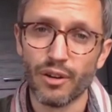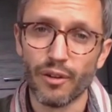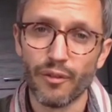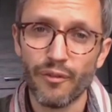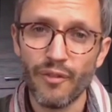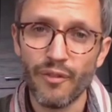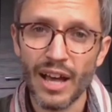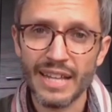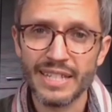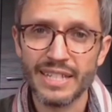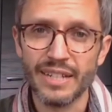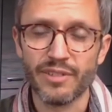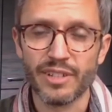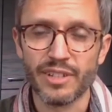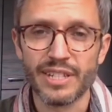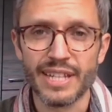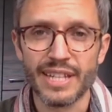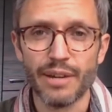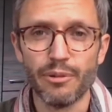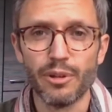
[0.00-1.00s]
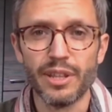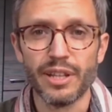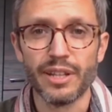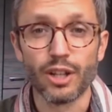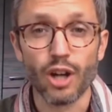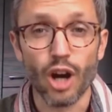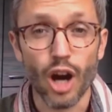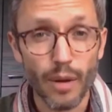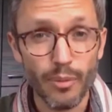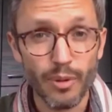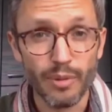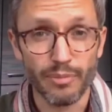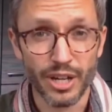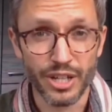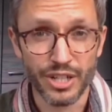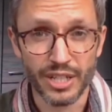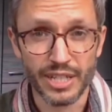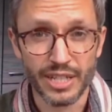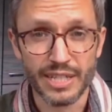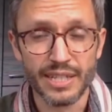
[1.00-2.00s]
to zero fast enough to stay within carbon
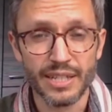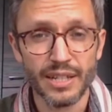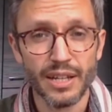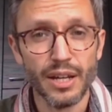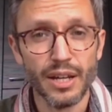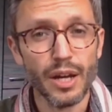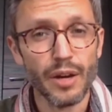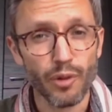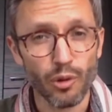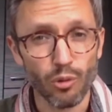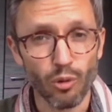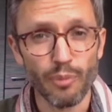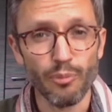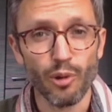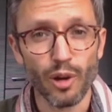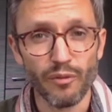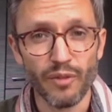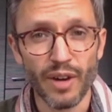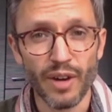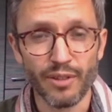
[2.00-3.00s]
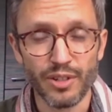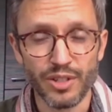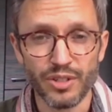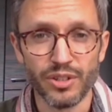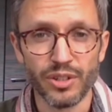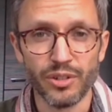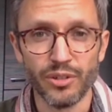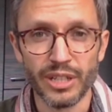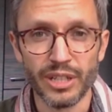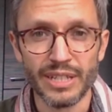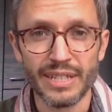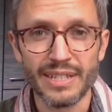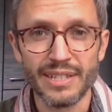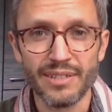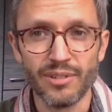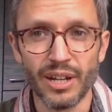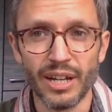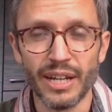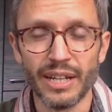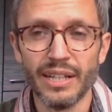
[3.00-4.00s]
budgets for 1.5 or 2 degrees,
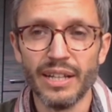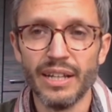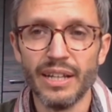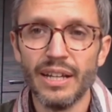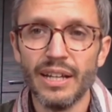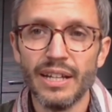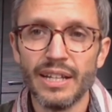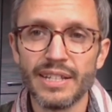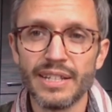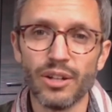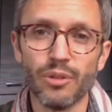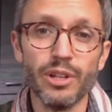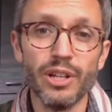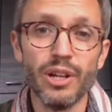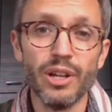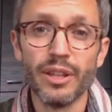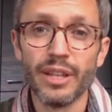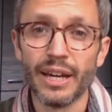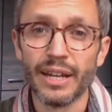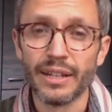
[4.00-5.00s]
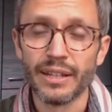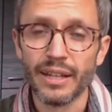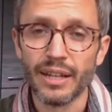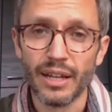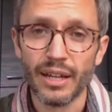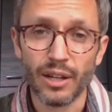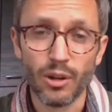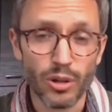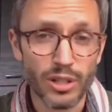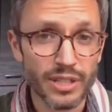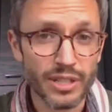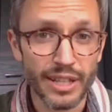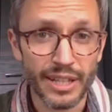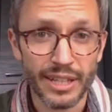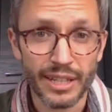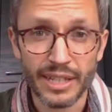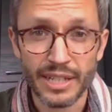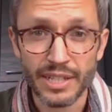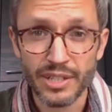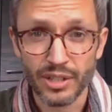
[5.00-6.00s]
right? So we know that according to
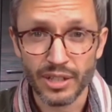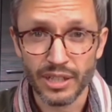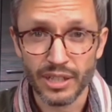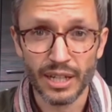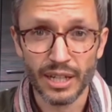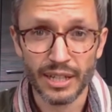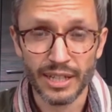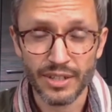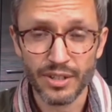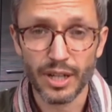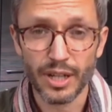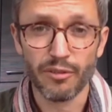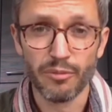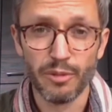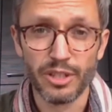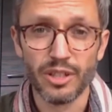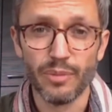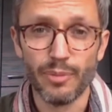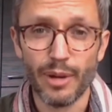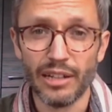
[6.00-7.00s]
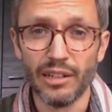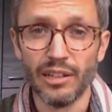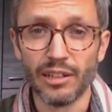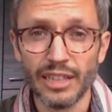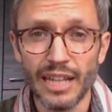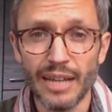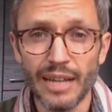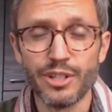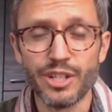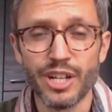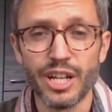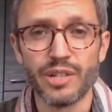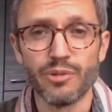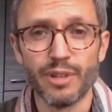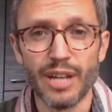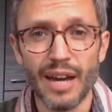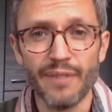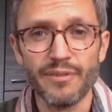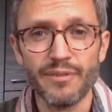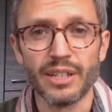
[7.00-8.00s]
the Intergovernmental Panel on Climate Change,
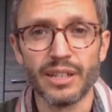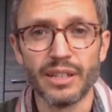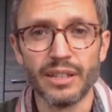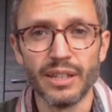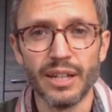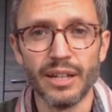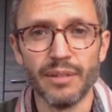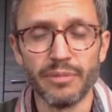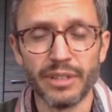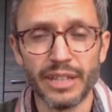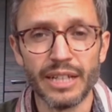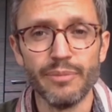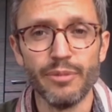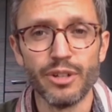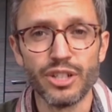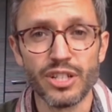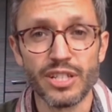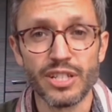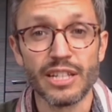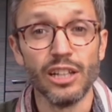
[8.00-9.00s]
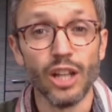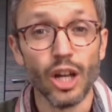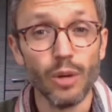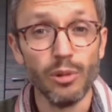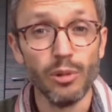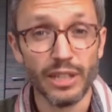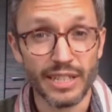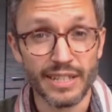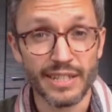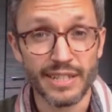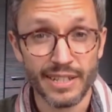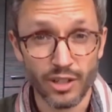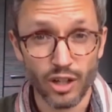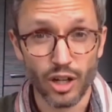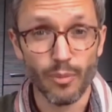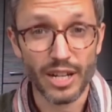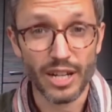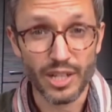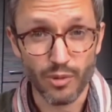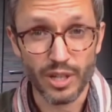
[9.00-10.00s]
we have to get emissions globally to
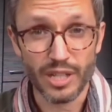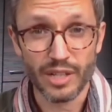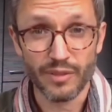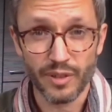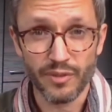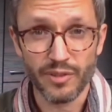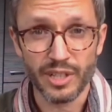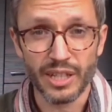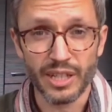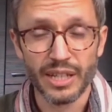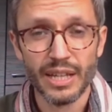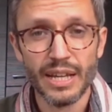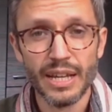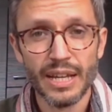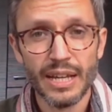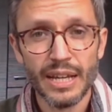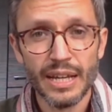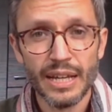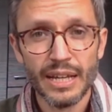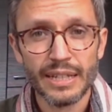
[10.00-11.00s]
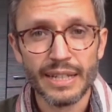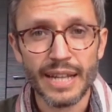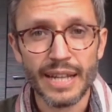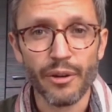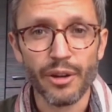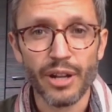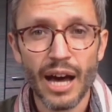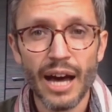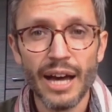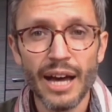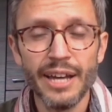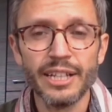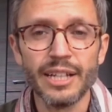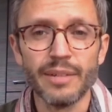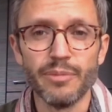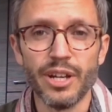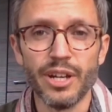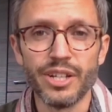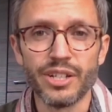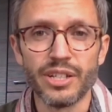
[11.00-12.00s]
zero by 2050. Now, in
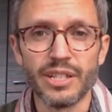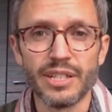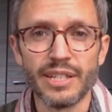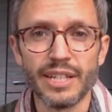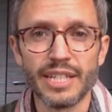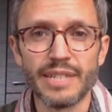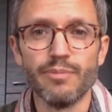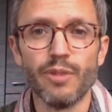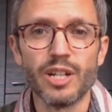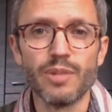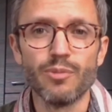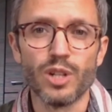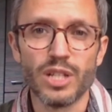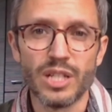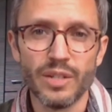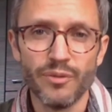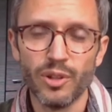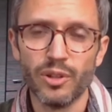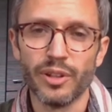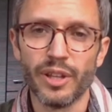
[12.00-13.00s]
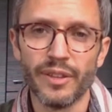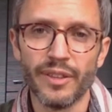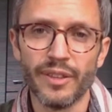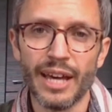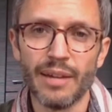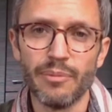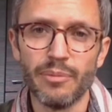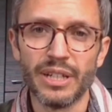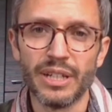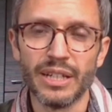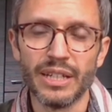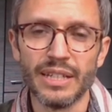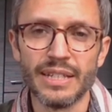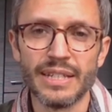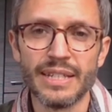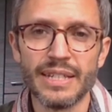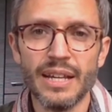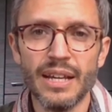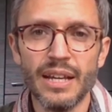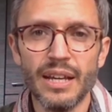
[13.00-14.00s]
high-income nations, it's much more difficult than that
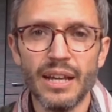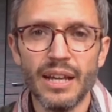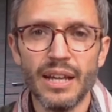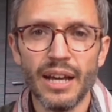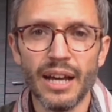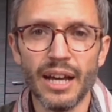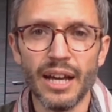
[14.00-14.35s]
because